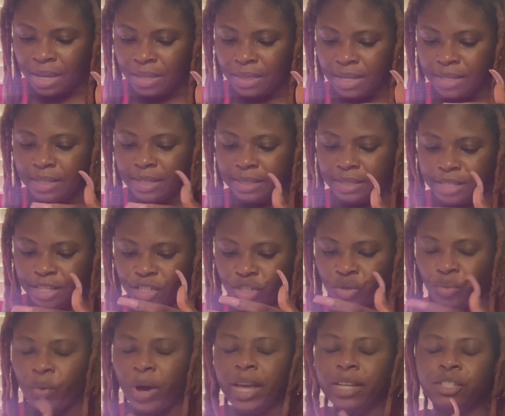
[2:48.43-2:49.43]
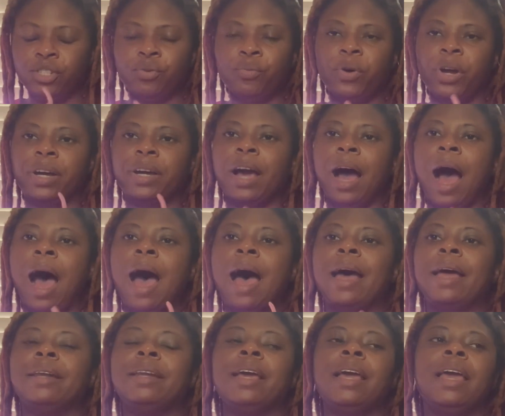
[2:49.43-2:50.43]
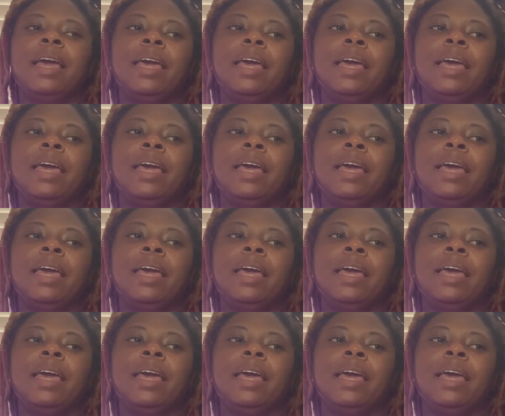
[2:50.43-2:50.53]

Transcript: This is a situation where God